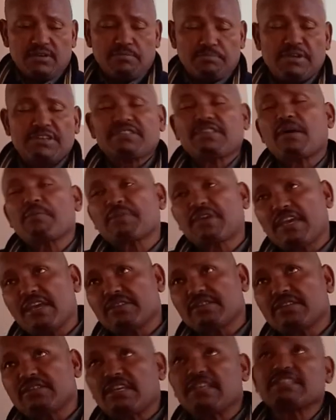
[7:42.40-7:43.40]
But some
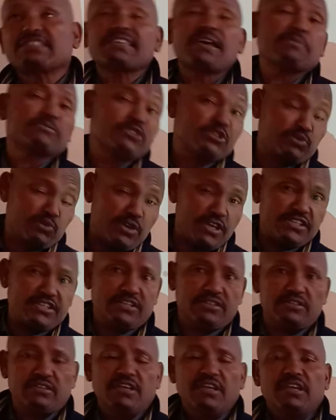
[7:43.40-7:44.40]
cases, in some
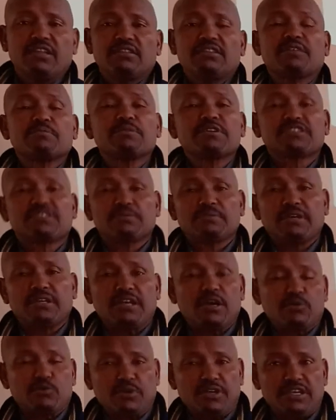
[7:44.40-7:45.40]
situation, there must be an
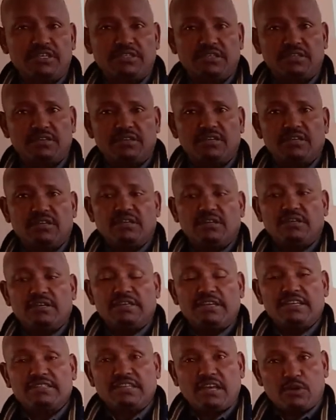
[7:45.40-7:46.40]
accuracy.
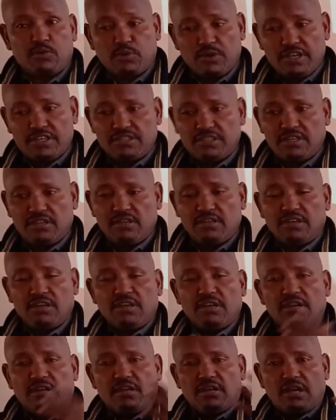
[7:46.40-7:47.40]
Yes, accuracy
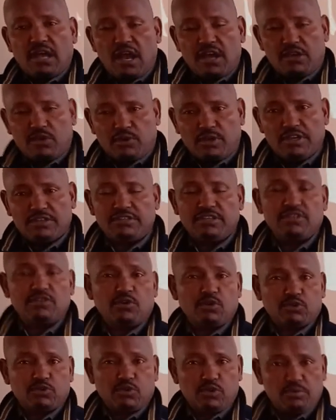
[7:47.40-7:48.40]
is
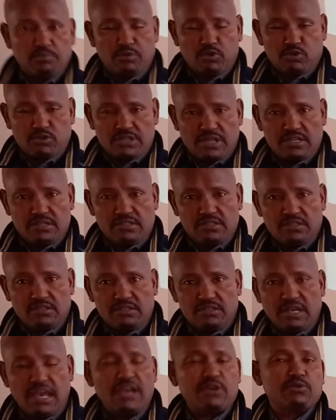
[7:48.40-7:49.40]
also important.
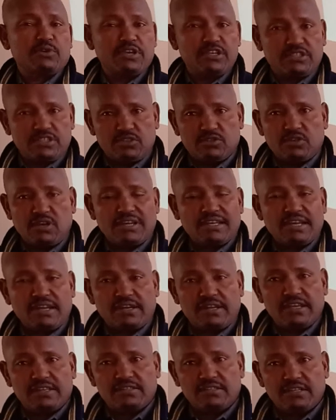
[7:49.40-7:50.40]
Accuracy is a
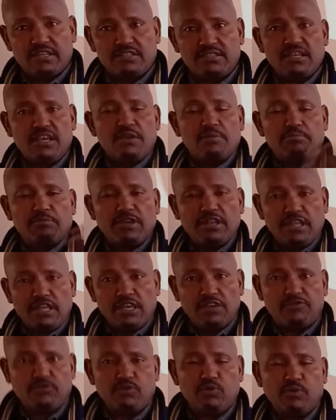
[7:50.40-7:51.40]
correctness,
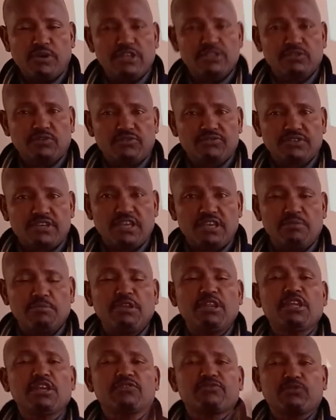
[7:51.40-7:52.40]
meaningful ways of saying,
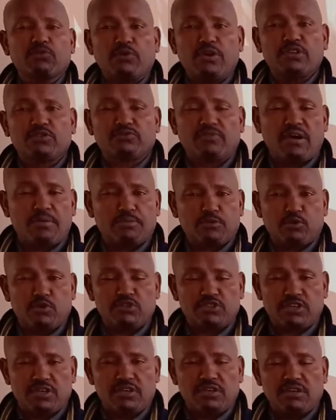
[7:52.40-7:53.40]
meaningful ways of
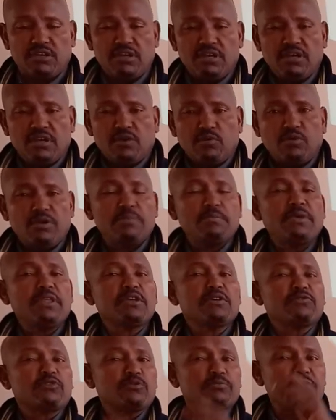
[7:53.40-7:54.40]
approaching,
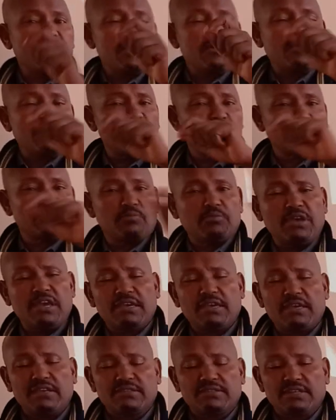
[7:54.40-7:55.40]
meaningful ways of
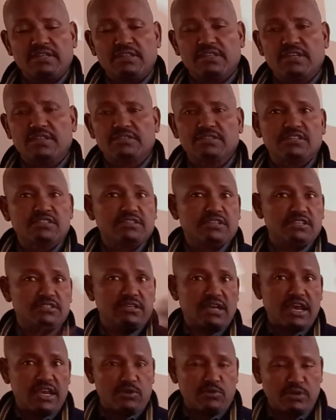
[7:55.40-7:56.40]
making sentences is
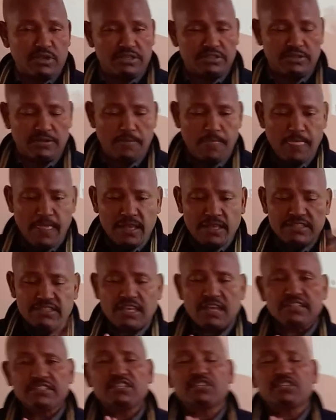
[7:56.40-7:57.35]
accuracy. So it